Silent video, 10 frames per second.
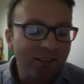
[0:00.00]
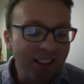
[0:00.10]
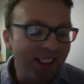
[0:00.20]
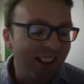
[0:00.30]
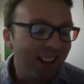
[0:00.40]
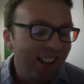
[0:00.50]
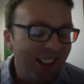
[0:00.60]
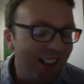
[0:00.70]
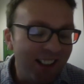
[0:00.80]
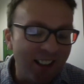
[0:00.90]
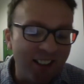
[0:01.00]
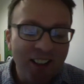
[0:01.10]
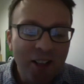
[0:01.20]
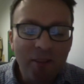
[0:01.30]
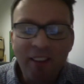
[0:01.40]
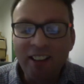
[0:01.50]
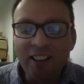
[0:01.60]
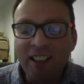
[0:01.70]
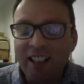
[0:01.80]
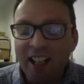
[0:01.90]
I don't know, you know, but that doesn't
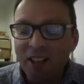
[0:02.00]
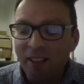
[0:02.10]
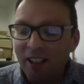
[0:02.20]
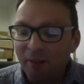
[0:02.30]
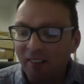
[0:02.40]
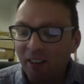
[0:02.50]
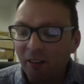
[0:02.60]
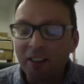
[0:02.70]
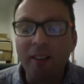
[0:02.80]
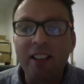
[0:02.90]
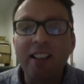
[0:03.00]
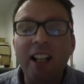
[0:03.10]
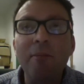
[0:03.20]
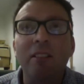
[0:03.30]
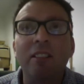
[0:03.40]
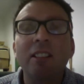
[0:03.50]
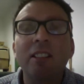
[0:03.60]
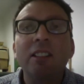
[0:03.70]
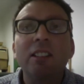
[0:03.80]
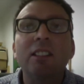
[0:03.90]
really get you anywhere. And also, it's stable.
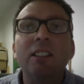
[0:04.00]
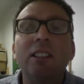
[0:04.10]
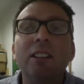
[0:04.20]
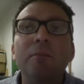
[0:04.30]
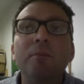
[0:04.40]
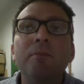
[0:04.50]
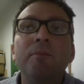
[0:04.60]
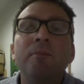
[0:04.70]
Um,